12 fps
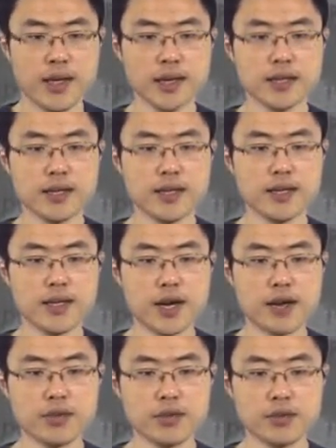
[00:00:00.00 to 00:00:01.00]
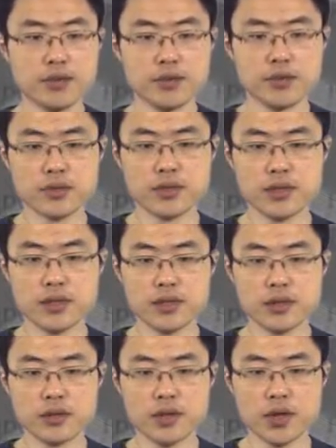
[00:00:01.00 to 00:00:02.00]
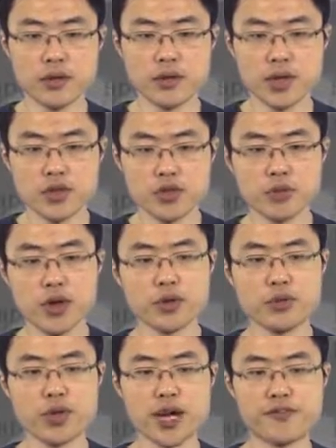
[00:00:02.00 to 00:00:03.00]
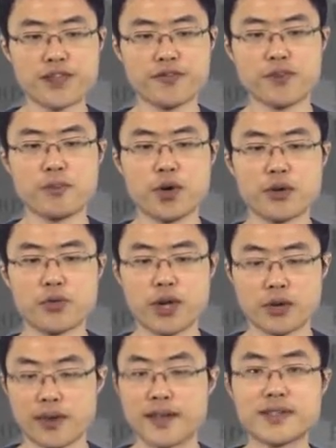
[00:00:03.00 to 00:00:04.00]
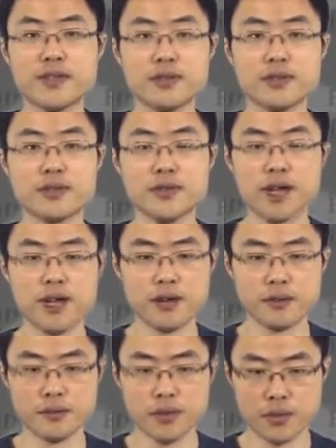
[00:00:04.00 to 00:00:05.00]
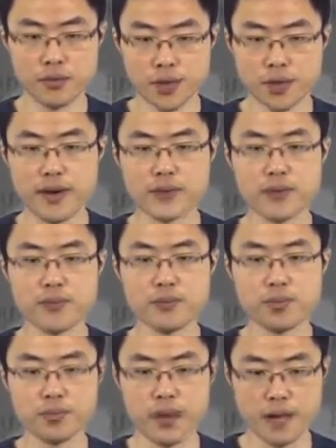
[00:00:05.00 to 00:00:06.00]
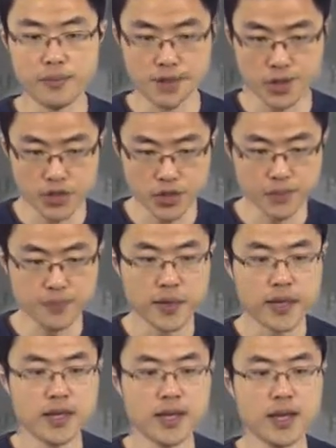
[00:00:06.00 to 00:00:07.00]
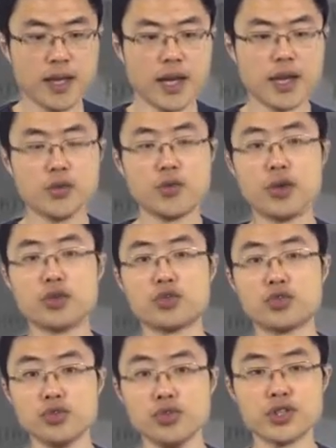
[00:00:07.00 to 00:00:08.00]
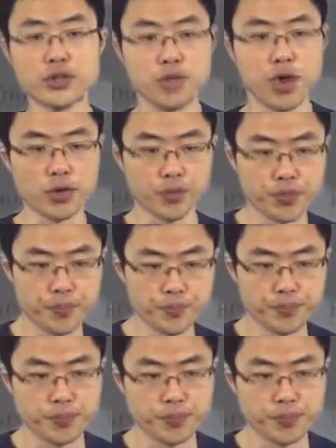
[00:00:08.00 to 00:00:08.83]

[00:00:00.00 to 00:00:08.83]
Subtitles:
And then now each model you have different model regularization parameters, and you want to choose a model.